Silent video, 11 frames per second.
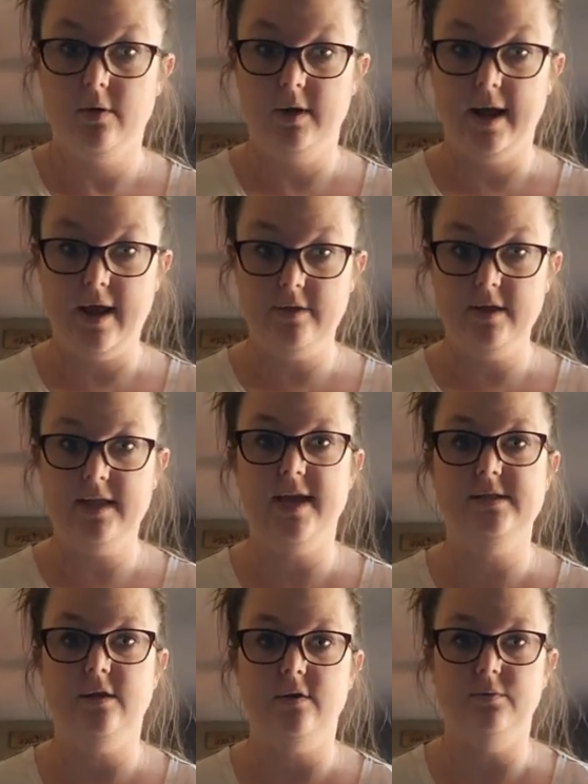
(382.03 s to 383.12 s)
now that
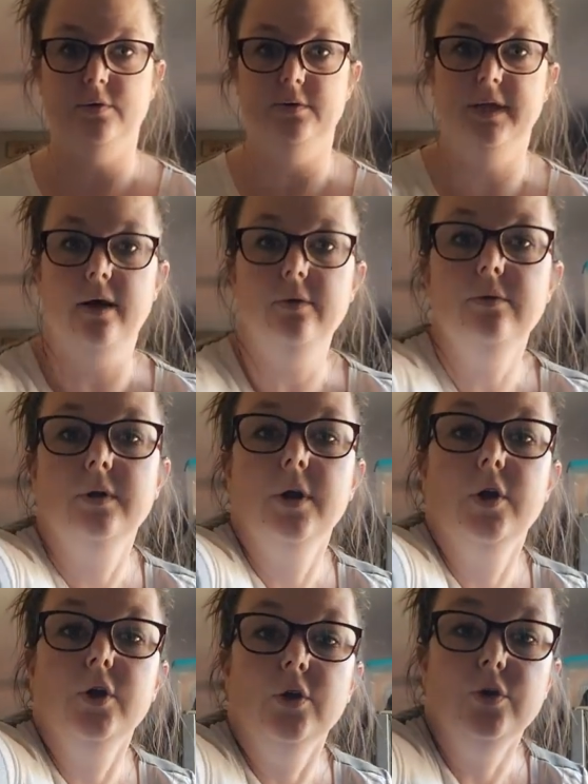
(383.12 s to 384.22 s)
that's all rolled out,
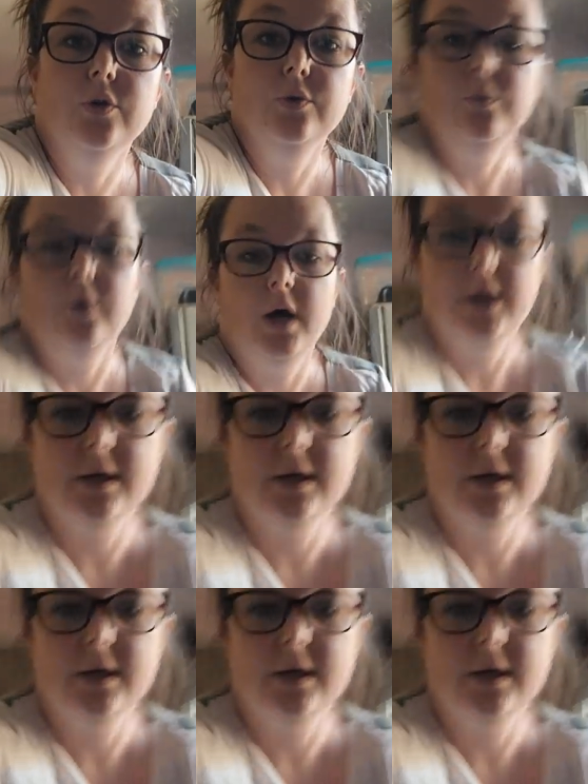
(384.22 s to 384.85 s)
you want